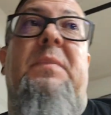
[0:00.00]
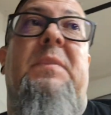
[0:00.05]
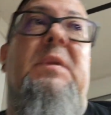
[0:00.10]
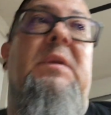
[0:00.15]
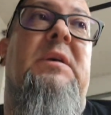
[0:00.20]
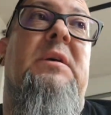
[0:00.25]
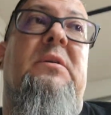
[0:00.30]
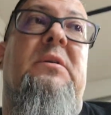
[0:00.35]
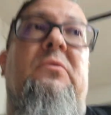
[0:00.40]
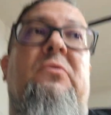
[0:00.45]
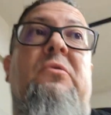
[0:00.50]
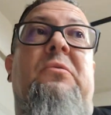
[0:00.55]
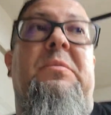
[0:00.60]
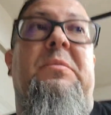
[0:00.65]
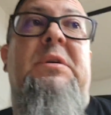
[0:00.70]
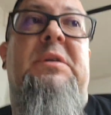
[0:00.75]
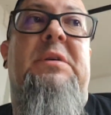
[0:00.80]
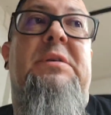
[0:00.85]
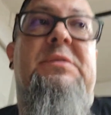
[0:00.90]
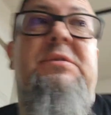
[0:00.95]
it will be
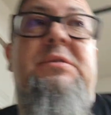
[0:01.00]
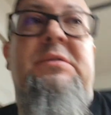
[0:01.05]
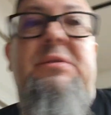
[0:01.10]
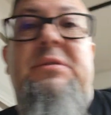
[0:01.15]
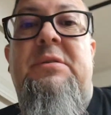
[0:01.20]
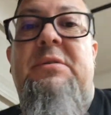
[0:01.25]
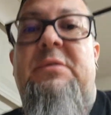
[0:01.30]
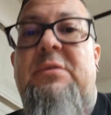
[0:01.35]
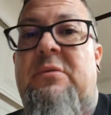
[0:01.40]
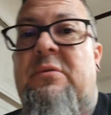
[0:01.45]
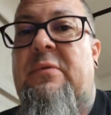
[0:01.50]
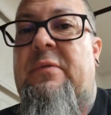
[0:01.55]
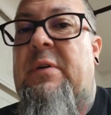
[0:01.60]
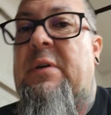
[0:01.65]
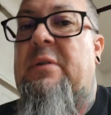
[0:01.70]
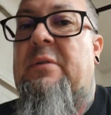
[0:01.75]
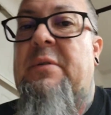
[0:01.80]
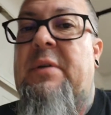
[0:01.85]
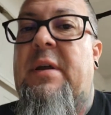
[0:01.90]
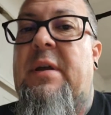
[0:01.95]
easier to do if I
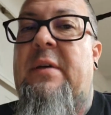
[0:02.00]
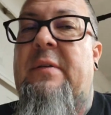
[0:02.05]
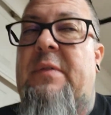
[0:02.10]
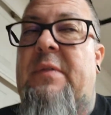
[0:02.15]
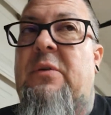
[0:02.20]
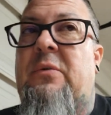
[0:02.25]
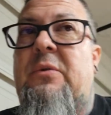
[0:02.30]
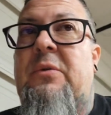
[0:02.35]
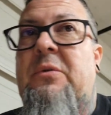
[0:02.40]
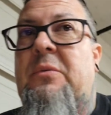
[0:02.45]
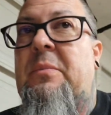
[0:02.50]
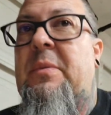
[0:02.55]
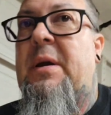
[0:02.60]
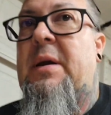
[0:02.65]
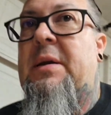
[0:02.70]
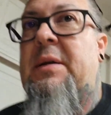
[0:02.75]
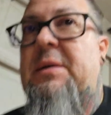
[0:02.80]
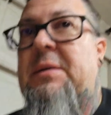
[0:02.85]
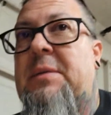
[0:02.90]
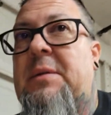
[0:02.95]
don't have the oil
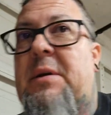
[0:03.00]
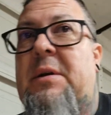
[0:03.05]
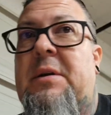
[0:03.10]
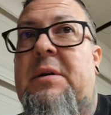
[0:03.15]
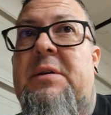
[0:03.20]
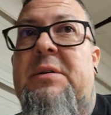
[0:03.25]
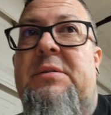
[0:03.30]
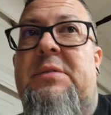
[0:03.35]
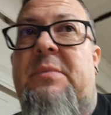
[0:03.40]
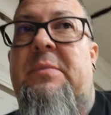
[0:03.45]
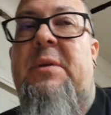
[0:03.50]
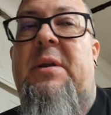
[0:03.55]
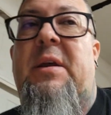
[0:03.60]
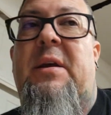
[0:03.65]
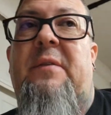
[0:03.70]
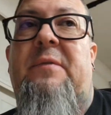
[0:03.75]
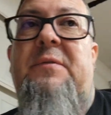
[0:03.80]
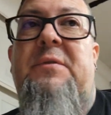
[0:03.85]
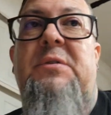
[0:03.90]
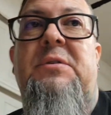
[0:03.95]
bag in there, because I'm going to
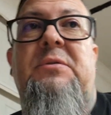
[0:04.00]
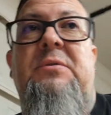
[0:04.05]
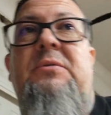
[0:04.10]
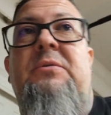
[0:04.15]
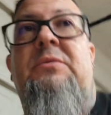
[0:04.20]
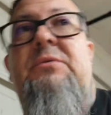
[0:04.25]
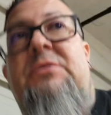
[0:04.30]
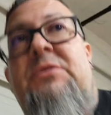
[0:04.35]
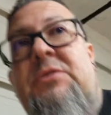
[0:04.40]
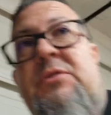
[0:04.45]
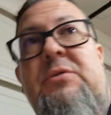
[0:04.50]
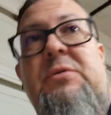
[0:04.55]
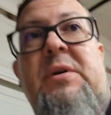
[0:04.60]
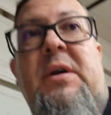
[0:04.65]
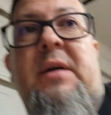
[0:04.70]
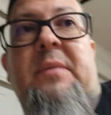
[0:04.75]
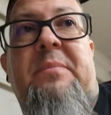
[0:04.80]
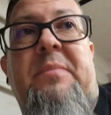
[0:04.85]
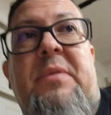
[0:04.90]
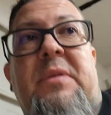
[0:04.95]
have to
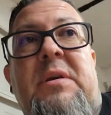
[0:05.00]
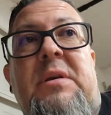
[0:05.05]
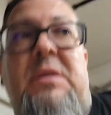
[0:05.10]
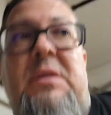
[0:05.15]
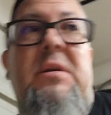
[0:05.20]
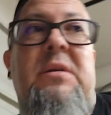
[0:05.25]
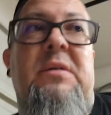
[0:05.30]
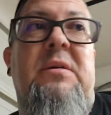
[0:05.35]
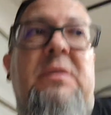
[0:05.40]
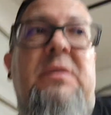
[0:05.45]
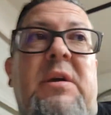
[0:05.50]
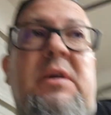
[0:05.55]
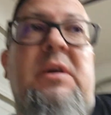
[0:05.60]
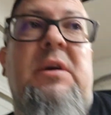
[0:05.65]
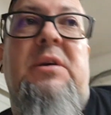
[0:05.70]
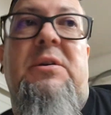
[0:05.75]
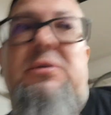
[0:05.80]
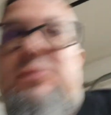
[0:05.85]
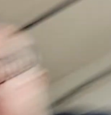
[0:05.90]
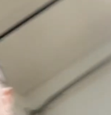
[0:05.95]
strap the
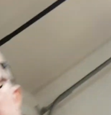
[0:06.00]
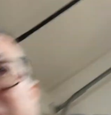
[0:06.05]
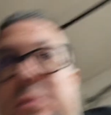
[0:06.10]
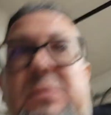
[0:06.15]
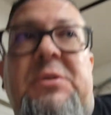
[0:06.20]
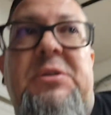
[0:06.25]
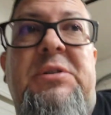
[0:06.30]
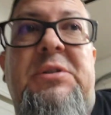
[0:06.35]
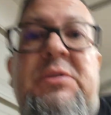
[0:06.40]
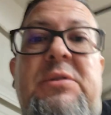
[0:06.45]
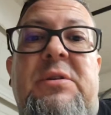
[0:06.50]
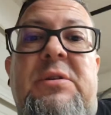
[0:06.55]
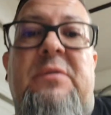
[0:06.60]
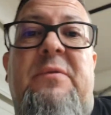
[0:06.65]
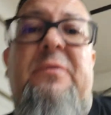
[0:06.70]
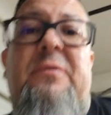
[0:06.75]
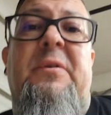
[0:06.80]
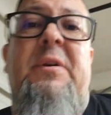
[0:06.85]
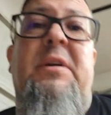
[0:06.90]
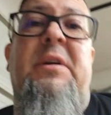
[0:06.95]
transmission to the
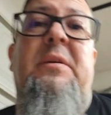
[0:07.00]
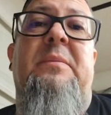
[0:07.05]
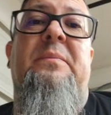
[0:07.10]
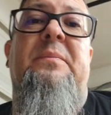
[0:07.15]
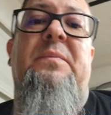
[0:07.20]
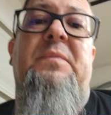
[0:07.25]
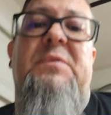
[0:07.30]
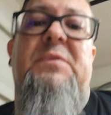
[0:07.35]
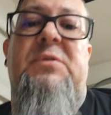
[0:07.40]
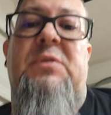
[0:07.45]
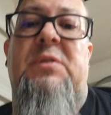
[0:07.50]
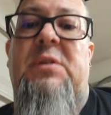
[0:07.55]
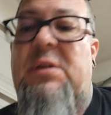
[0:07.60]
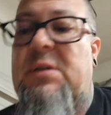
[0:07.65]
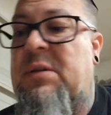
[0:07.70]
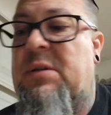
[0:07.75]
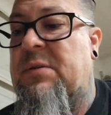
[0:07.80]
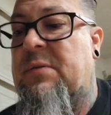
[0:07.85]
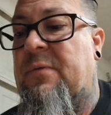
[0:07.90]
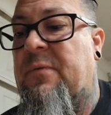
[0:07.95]
frame so that it
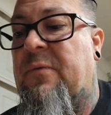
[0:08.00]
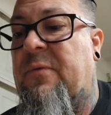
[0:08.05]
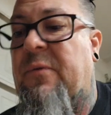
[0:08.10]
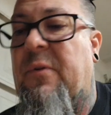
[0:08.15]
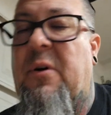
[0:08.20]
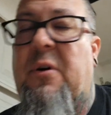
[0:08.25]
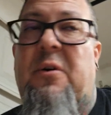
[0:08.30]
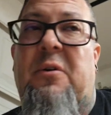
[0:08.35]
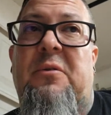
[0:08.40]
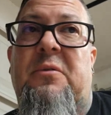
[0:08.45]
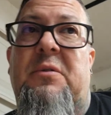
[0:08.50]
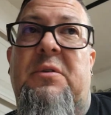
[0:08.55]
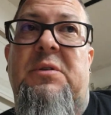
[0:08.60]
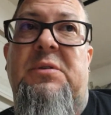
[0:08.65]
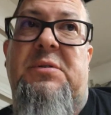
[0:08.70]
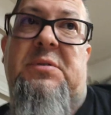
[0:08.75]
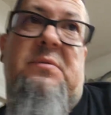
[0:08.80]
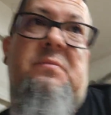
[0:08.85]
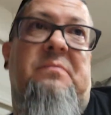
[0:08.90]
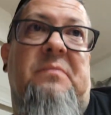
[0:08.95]
doesn't fall,
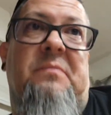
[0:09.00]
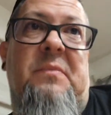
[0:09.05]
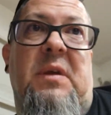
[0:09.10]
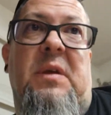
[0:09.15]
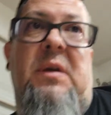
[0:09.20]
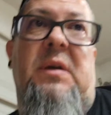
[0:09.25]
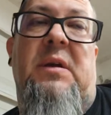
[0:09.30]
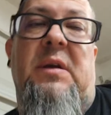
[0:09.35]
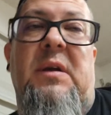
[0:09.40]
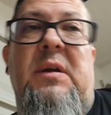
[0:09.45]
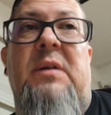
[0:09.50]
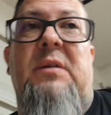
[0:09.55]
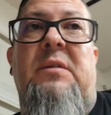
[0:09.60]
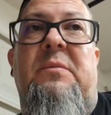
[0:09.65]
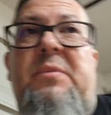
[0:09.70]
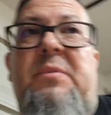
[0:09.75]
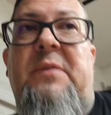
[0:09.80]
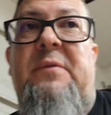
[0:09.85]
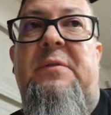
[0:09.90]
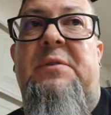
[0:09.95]
because the
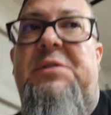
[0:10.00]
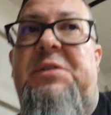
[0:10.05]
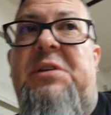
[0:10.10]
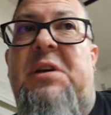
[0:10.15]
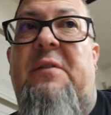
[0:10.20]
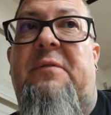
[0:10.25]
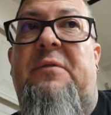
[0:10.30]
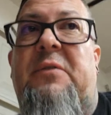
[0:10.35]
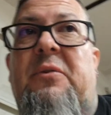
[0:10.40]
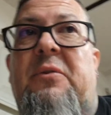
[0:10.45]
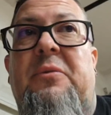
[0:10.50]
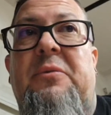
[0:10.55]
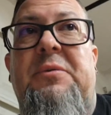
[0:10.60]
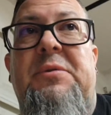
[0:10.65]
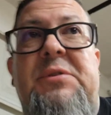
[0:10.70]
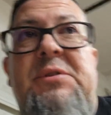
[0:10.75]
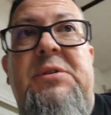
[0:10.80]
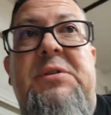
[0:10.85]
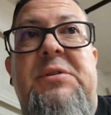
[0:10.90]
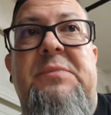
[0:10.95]
pivot shaft
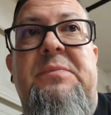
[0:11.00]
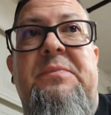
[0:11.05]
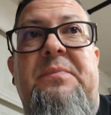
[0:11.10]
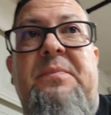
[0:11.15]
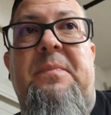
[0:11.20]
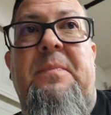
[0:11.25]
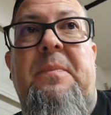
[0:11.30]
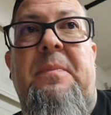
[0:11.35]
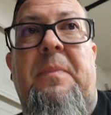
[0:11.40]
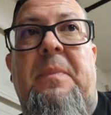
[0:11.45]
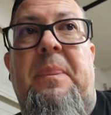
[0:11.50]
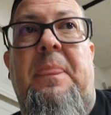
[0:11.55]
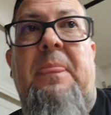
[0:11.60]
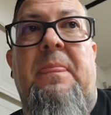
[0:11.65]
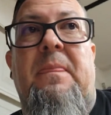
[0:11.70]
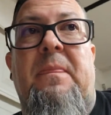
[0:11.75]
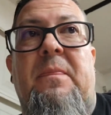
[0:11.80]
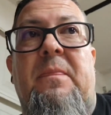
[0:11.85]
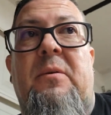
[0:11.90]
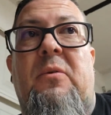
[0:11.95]
holds
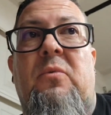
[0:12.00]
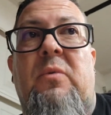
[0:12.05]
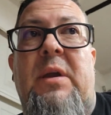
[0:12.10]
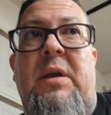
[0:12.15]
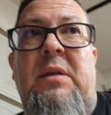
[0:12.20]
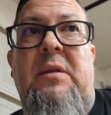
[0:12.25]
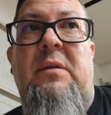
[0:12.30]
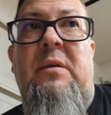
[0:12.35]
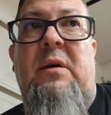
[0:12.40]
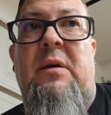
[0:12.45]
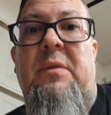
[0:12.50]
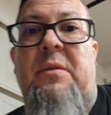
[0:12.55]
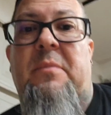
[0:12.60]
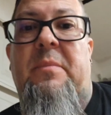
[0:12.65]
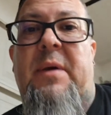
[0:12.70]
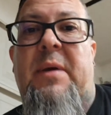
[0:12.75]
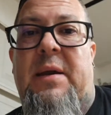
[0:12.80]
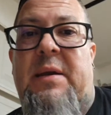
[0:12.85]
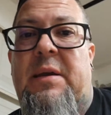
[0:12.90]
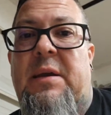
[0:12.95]
the weight on the
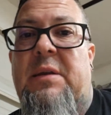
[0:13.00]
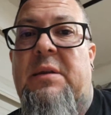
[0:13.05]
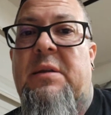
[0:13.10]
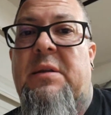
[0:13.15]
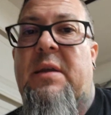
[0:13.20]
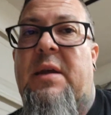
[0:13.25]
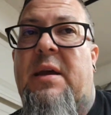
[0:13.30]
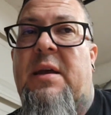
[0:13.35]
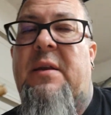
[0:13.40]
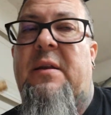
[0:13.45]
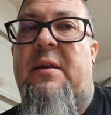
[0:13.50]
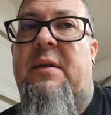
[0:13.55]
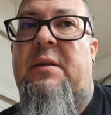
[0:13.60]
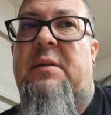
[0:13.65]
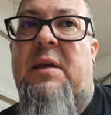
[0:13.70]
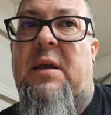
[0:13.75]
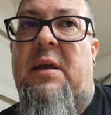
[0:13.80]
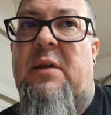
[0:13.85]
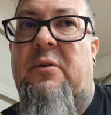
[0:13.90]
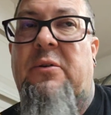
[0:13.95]
back end of that, and
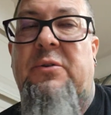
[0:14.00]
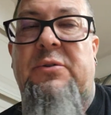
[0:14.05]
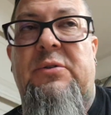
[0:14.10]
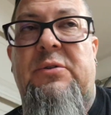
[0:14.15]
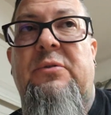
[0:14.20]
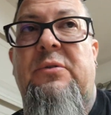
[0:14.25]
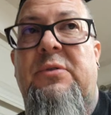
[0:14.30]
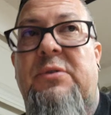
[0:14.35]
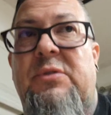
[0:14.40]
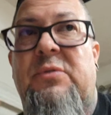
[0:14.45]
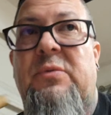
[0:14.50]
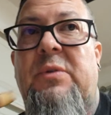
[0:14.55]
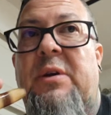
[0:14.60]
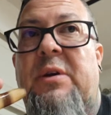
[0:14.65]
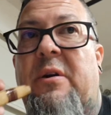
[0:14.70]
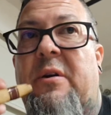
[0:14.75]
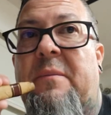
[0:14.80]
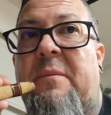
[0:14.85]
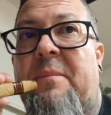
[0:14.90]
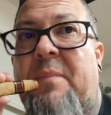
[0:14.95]
that goes through the swing
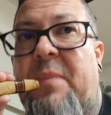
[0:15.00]
arm.